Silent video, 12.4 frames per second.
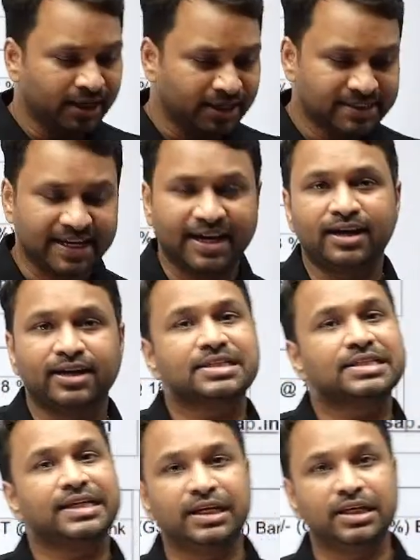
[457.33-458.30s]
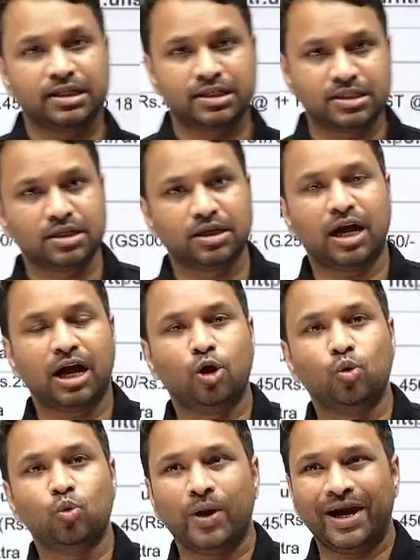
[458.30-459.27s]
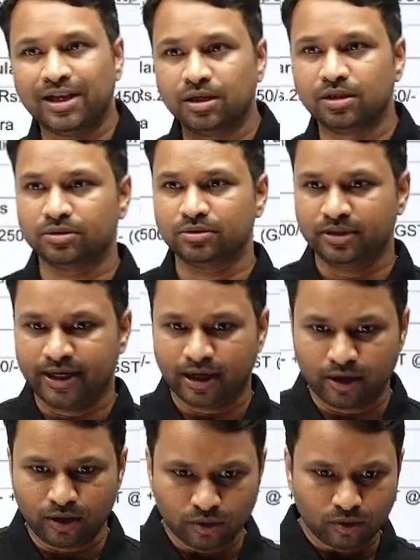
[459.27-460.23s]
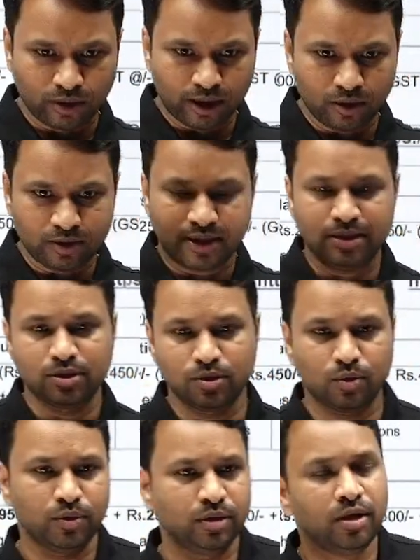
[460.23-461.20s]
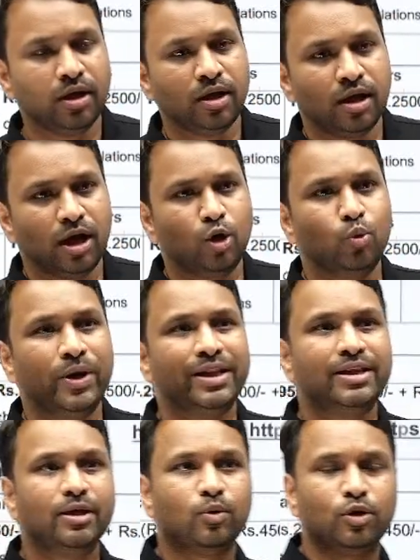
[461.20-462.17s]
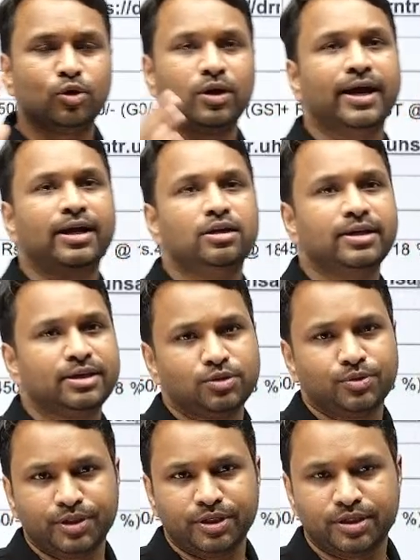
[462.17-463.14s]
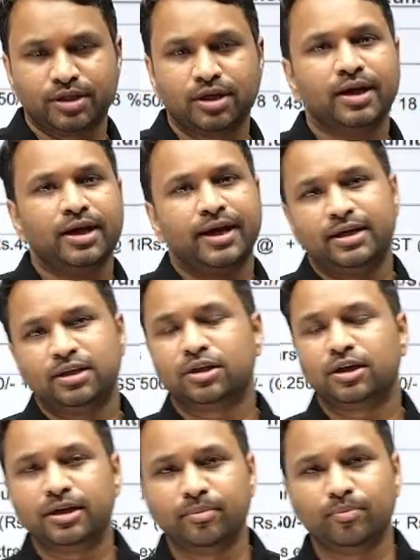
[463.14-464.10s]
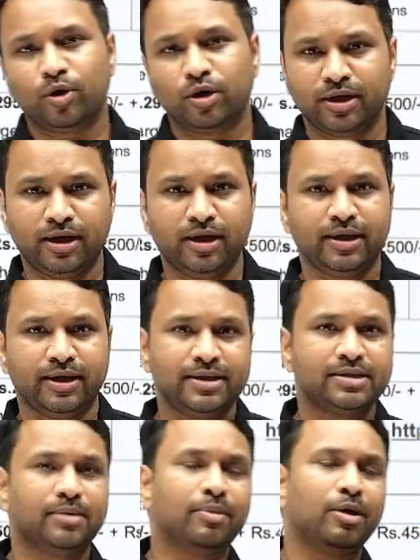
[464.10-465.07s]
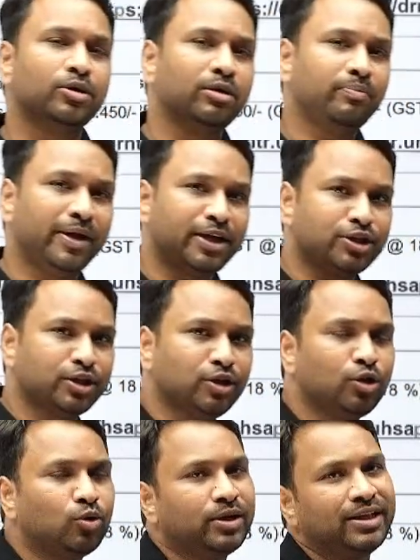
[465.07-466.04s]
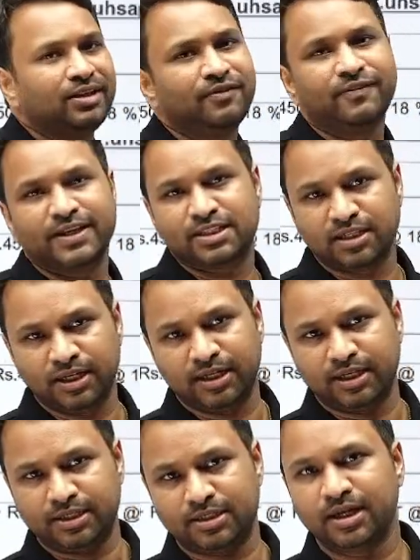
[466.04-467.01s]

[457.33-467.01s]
Second is seniors, how well they are, you know, into that zone, how well they want to guide their juniors. And third important is about the patient load and the facilities.